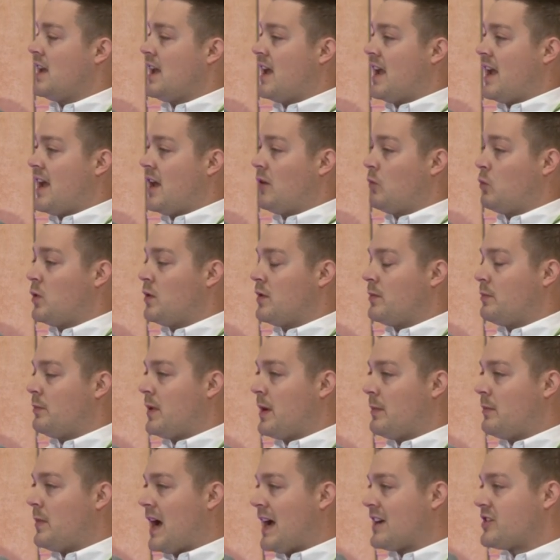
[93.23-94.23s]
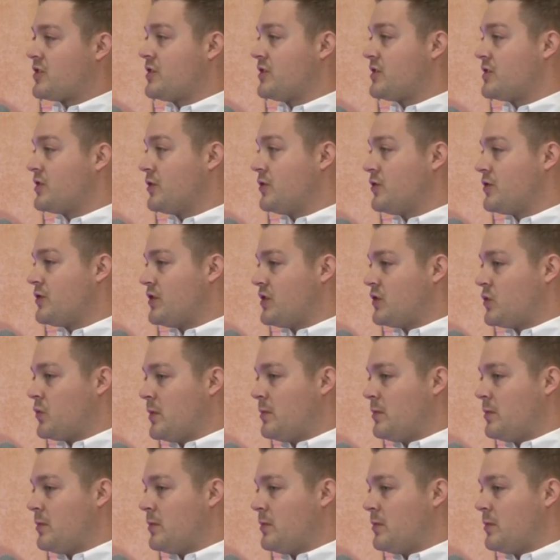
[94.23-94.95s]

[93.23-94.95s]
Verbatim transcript: And Bastian Solutions,